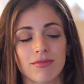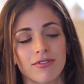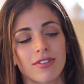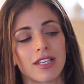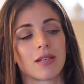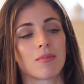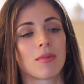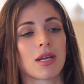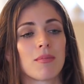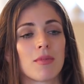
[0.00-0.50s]

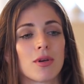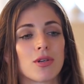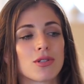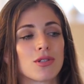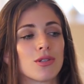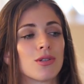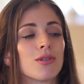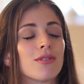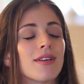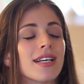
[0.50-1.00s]
Feeling a bit
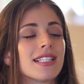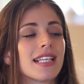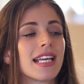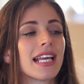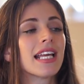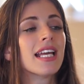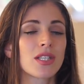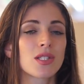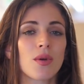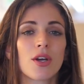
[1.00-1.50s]
emotional
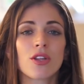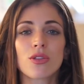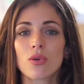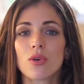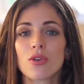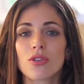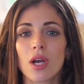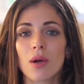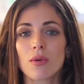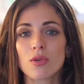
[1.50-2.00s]
already. So I
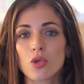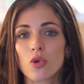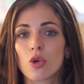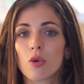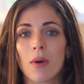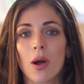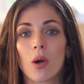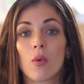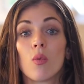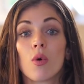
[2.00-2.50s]
thought that I would talk
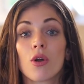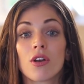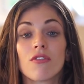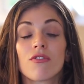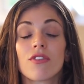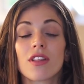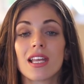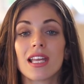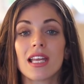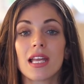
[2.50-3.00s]
about one
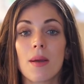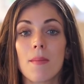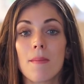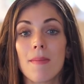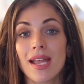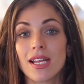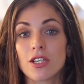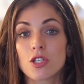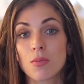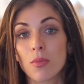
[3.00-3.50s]
of the
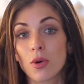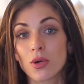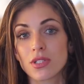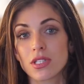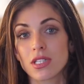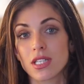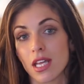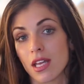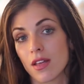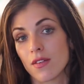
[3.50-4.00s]
major
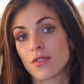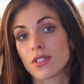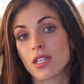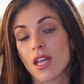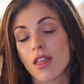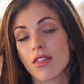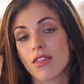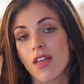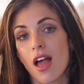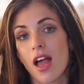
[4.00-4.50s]
positives
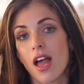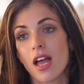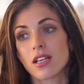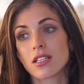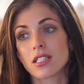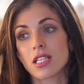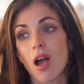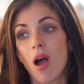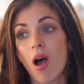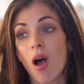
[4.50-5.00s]

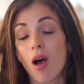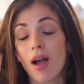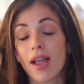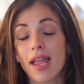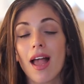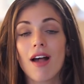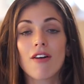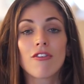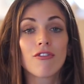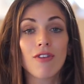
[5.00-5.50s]
that I
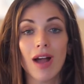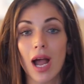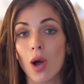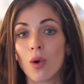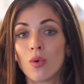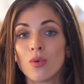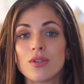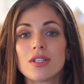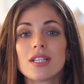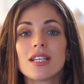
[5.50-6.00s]
have
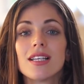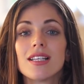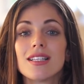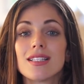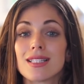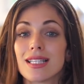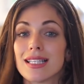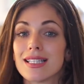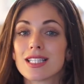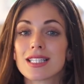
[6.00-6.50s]
found
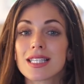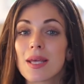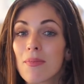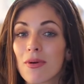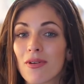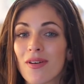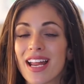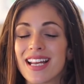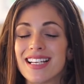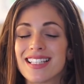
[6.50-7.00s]
since
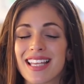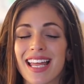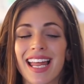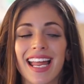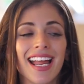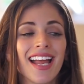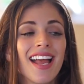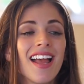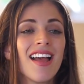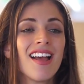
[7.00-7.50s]

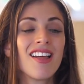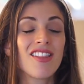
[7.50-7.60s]
separating.